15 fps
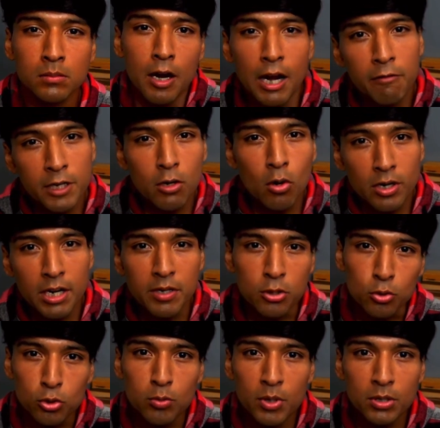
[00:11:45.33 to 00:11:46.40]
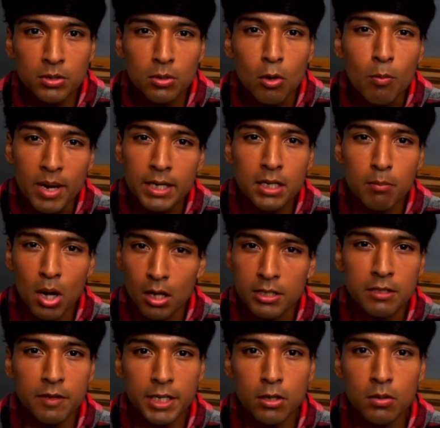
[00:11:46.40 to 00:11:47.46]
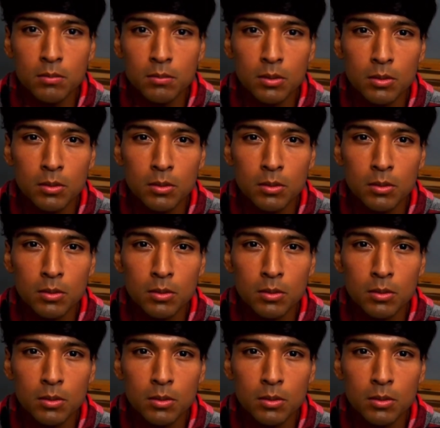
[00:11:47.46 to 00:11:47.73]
Every ordinary YouTubers who make an apology video,